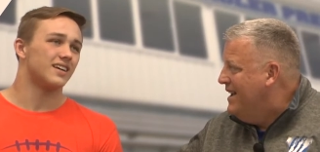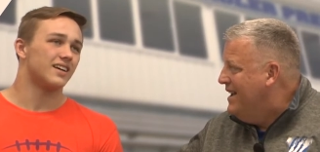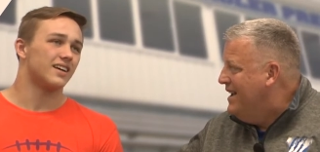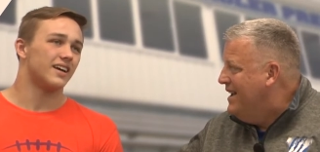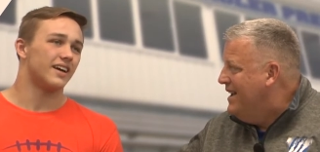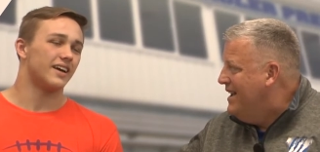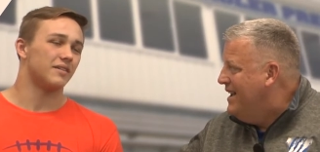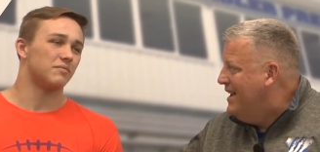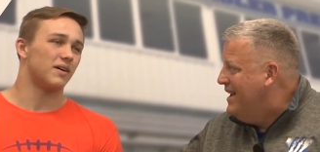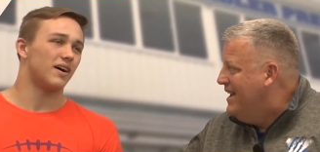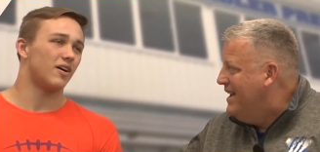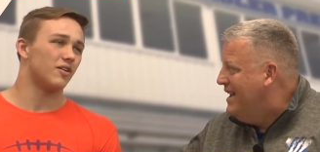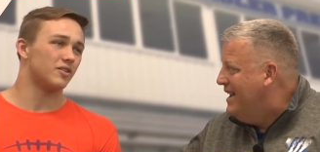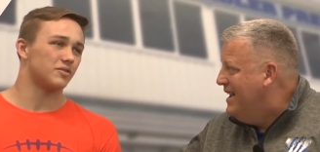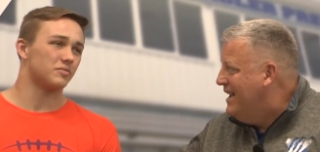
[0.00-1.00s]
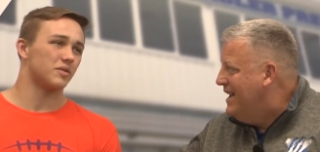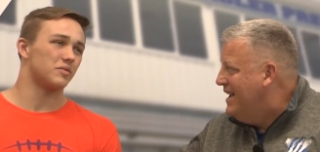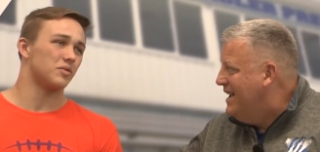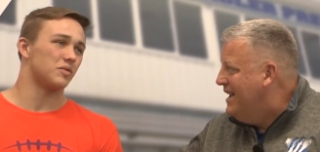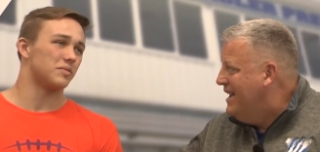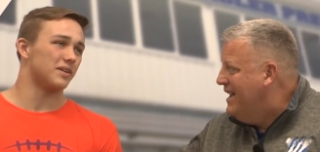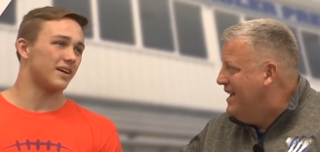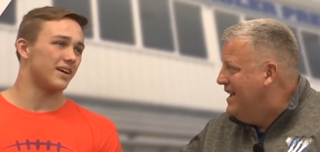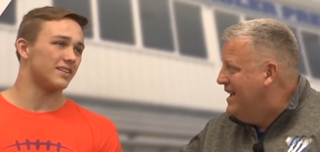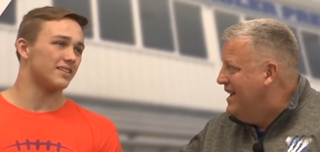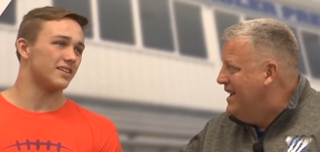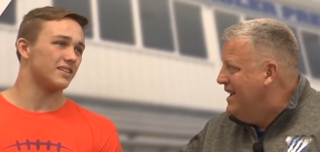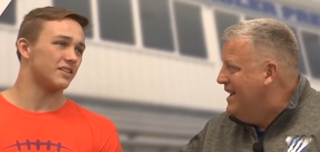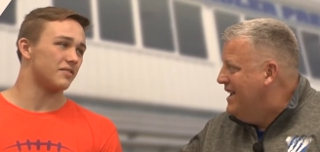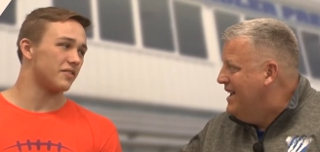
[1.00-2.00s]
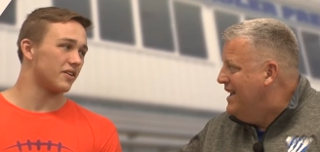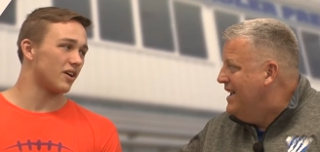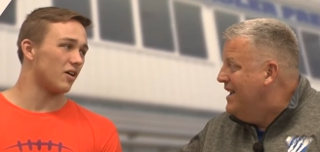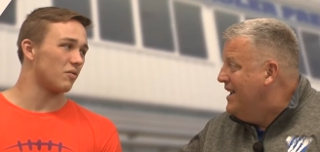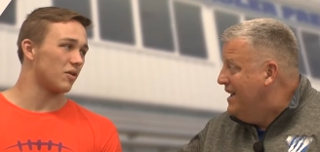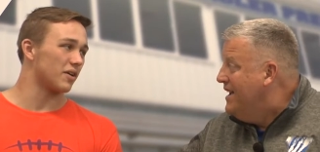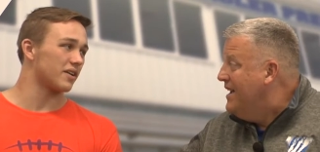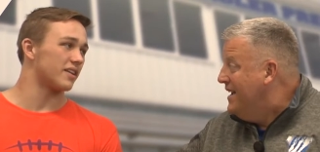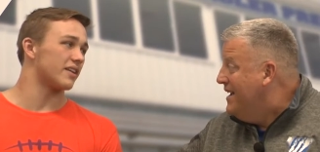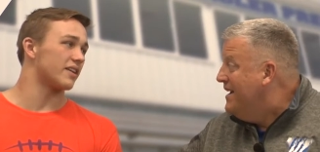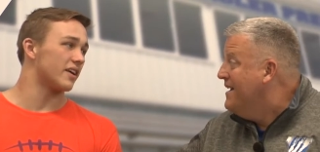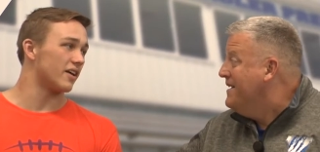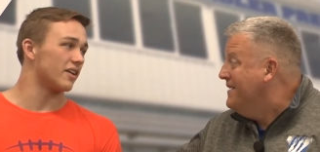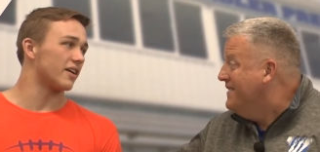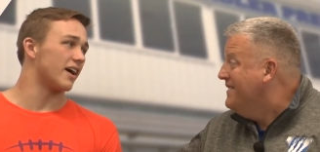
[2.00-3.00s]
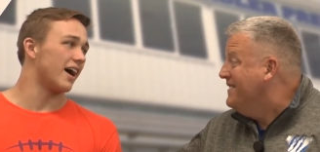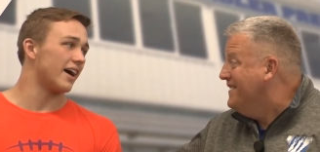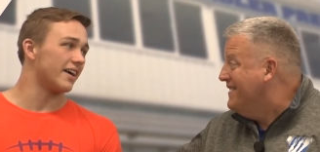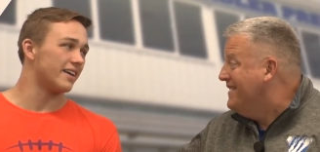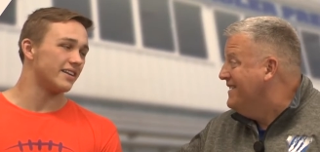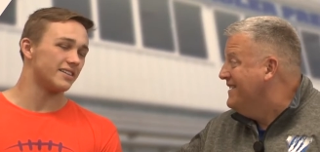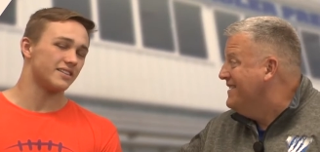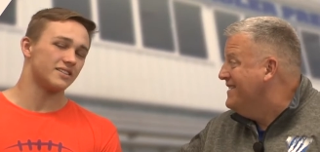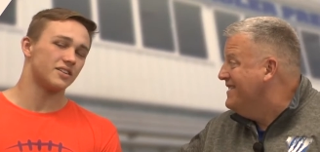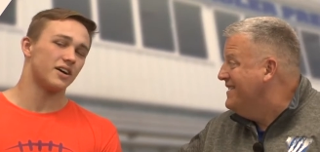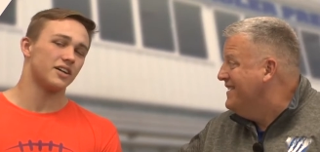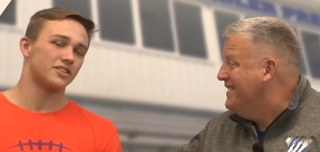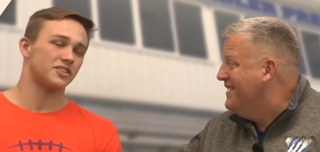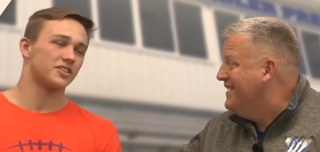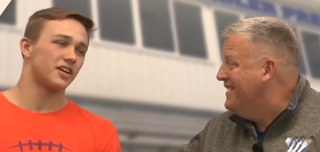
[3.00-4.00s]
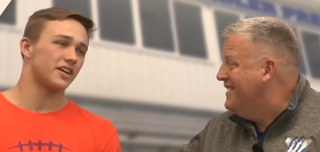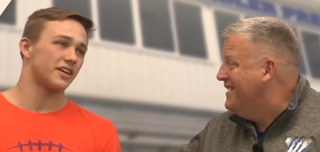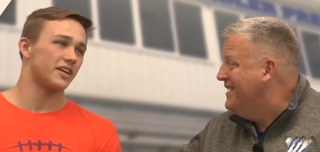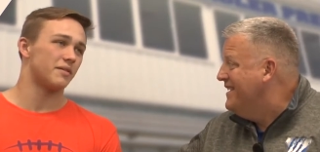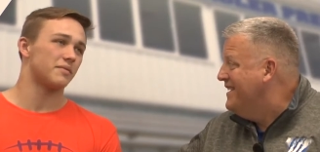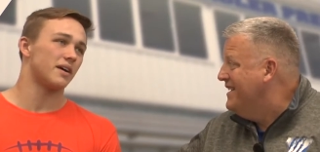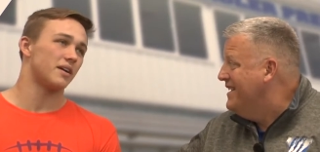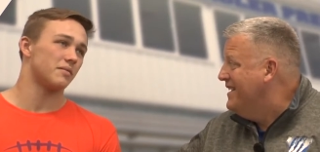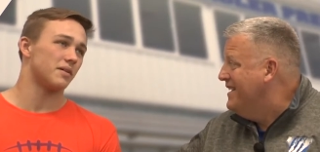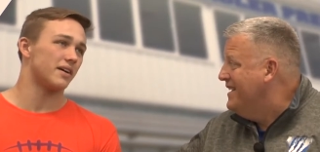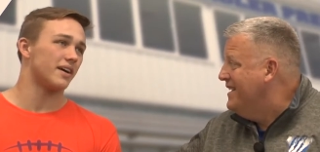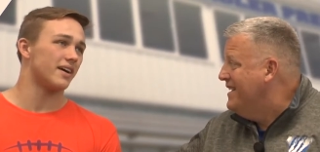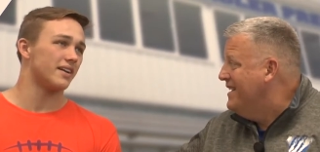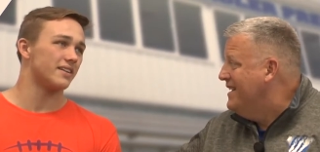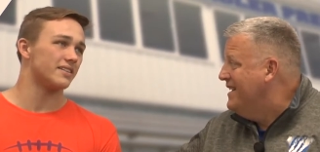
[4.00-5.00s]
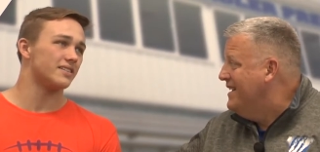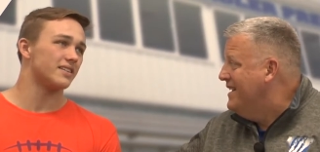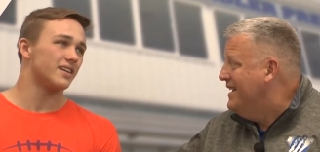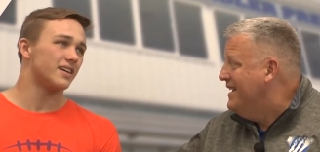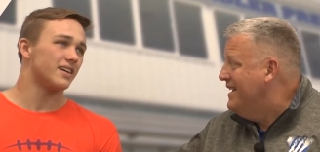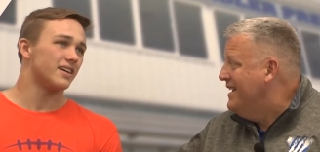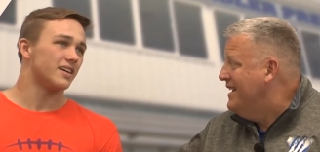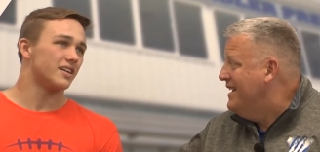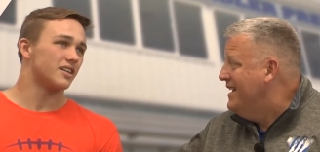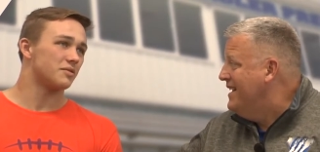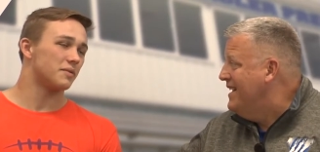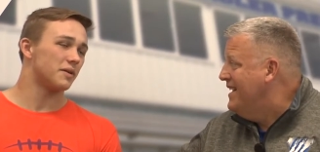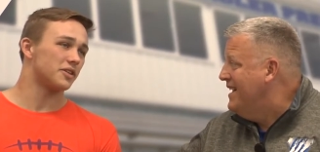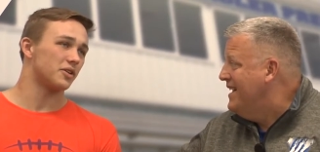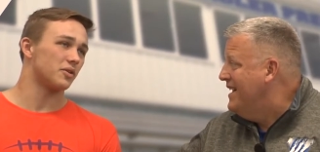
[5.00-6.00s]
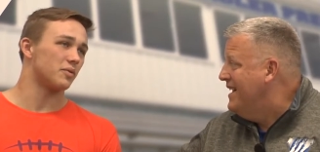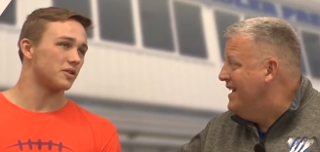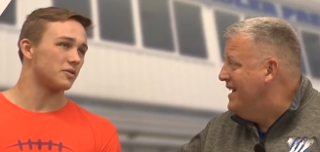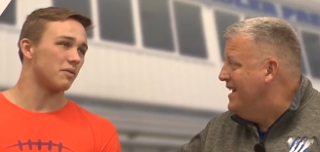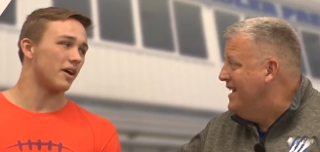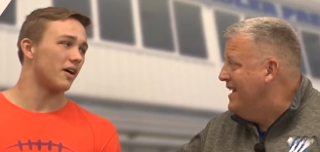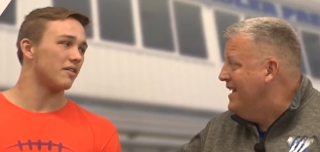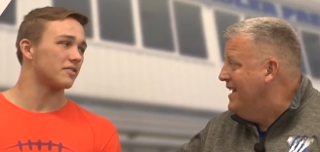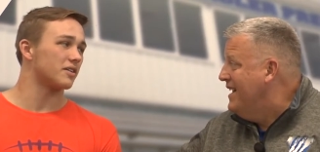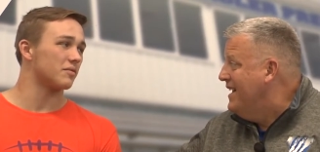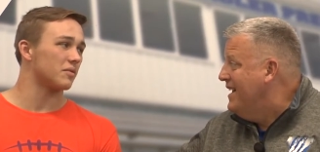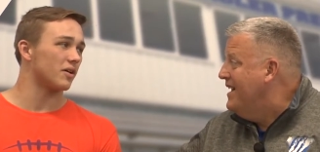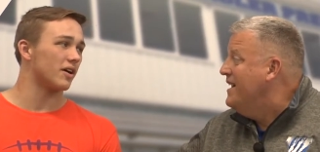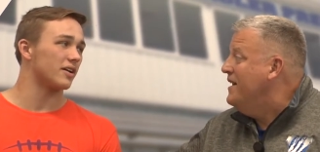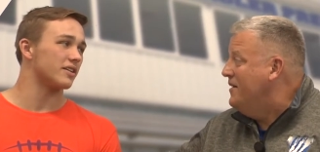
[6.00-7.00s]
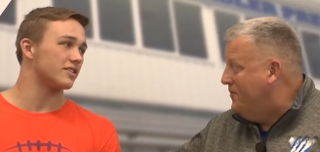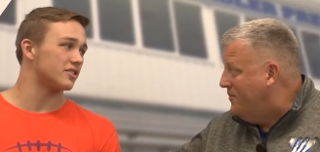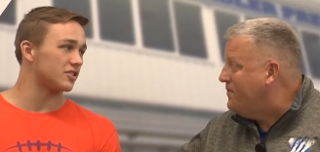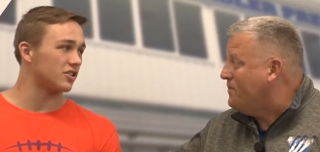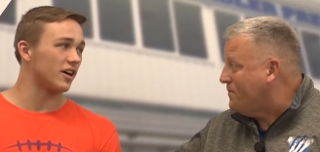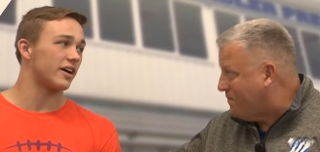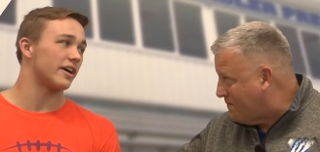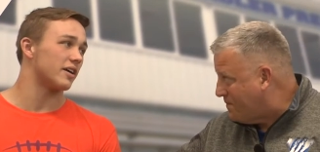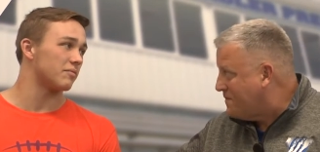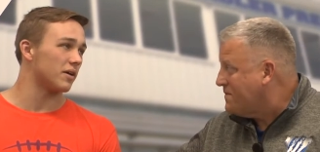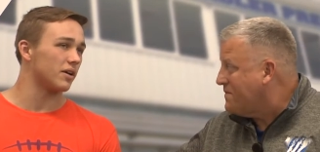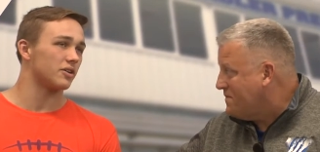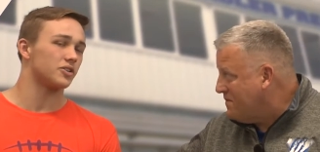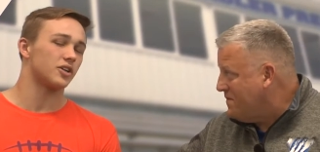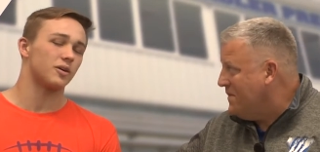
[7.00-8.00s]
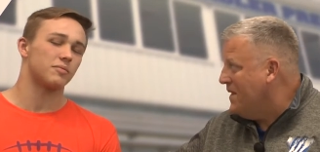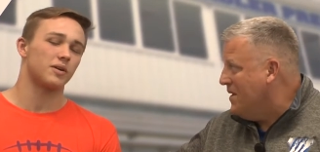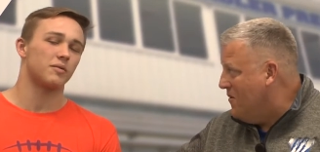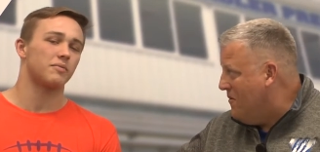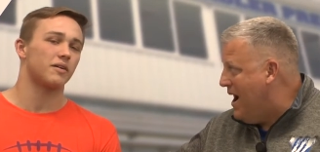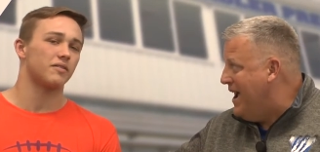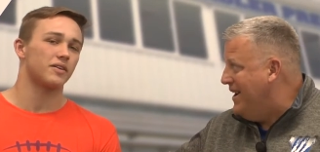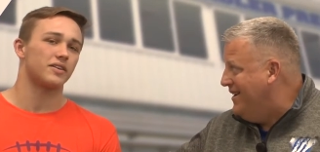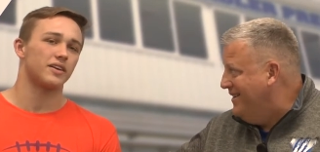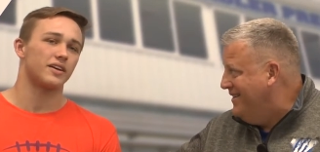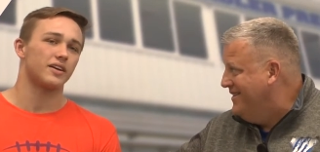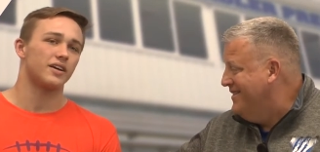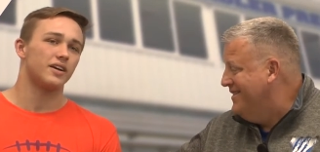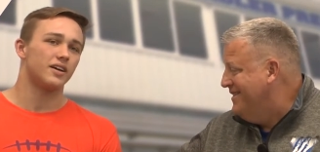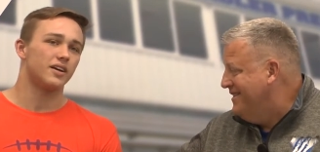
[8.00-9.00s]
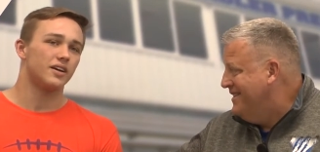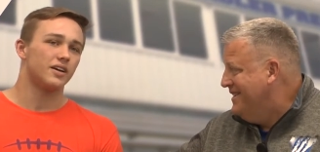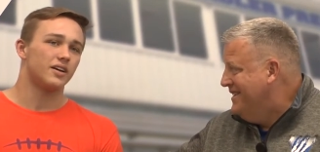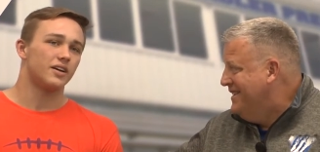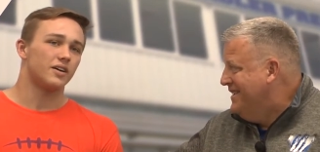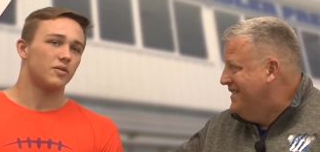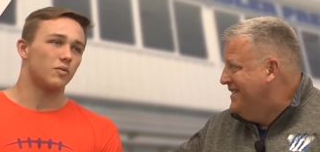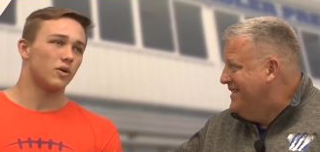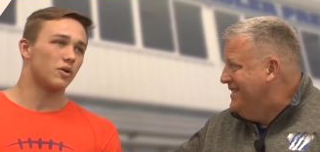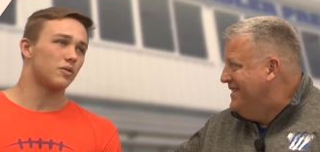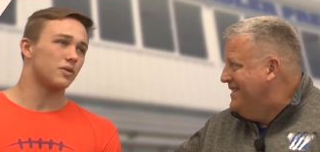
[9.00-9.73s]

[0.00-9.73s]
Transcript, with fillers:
Speaker 1: And my, I always remember what my dad says: if you're not working, then the other guy is. And so I just try and keep that in my head, is especially once playoffs come around, is try and get better, sharpen up right. everything, work with